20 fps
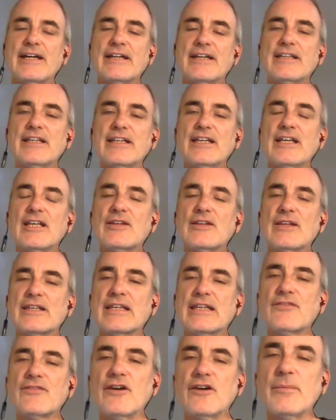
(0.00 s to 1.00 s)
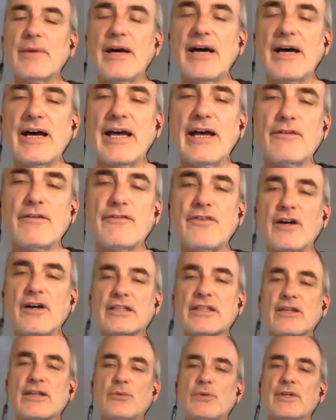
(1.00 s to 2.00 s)
that. So this is from
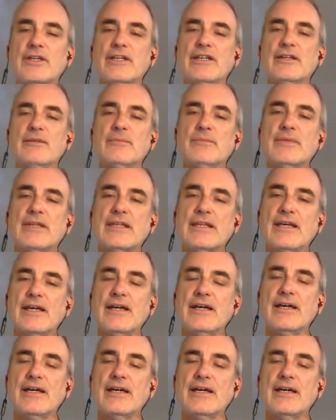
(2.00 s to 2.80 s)
Alfonso Williams